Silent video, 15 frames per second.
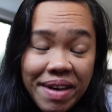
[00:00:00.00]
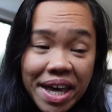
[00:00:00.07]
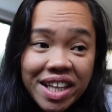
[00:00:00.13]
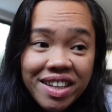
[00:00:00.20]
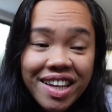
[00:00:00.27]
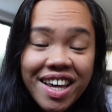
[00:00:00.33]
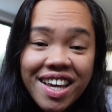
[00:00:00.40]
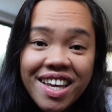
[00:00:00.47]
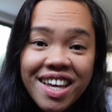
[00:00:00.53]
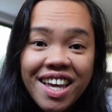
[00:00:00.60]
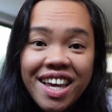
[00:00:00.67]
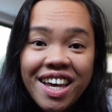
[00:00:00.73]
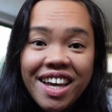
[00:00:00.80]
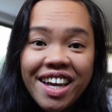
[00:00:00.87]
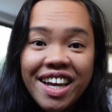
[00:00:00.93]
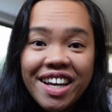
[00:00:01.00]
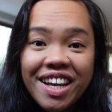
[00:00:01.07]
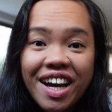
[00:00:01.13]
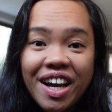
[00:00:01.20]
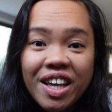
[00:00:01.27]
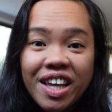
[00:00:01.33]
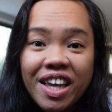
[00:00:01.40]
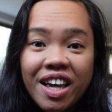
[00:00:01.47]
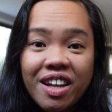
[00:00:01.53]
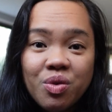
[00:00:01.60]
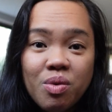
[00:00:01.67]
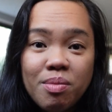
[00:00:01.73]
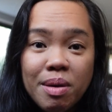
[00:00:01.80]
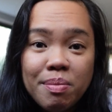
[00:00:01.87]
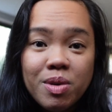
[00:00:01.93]
mainly and I can't
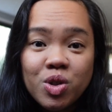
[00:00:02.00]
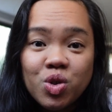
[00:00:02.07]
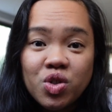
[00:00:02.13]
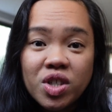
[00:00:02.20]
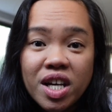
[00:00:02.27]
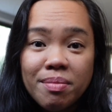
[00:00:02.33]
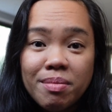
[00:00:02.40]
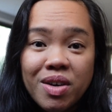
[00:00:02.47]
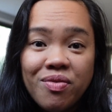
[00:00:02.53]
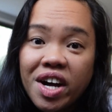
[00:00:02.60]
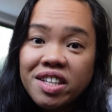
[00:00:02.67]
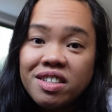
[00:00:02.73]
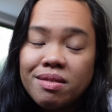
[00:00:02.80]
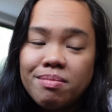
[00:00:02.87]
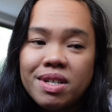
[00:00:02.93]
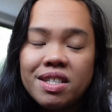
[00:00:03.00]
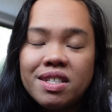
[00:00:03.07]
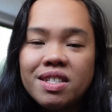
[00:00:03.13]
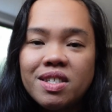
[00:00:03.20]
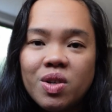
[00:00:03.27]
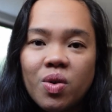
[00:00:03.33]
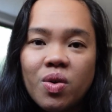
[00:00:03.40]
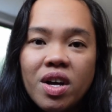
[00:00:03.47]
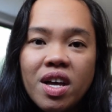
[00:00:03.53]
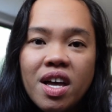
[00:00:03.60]
remember to take my vitamins so